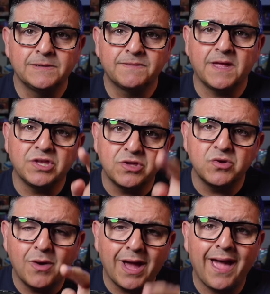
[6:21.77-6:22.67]
that
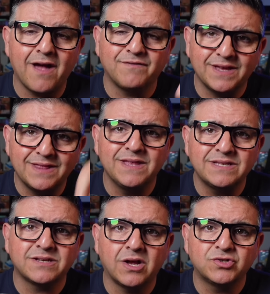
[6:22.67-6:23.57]
you have in
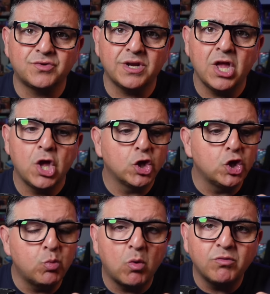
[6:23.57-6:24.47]
this country,
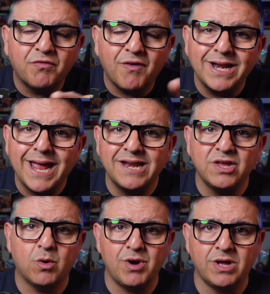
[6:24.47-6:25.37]
you won't find
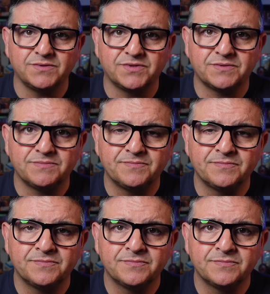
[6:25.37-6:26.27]
anywhere else.
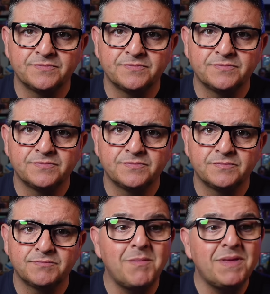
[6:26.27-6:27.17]

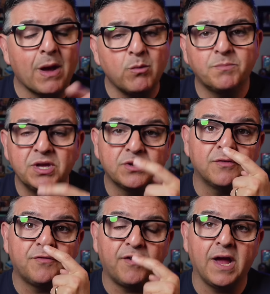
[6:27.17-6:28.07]
Maybe that would be a
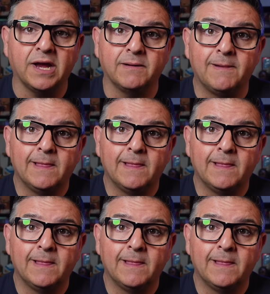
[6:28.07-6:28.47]
good fine.